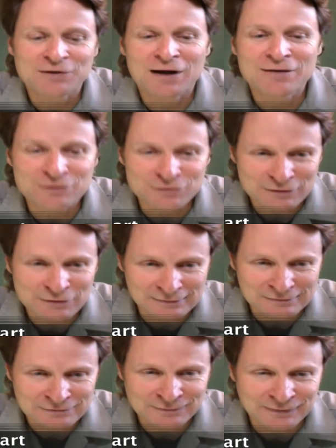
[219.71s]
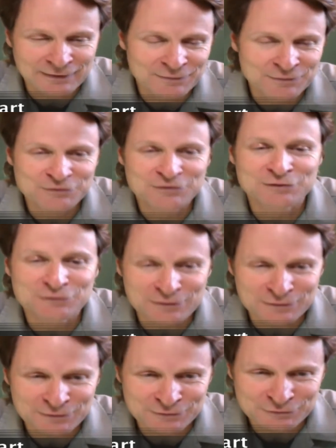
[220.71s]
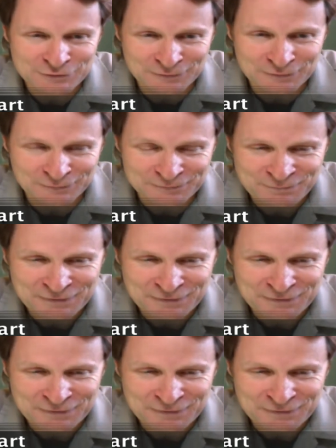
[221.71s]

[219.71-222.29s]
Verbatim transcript: driver's test when I was 16 years old.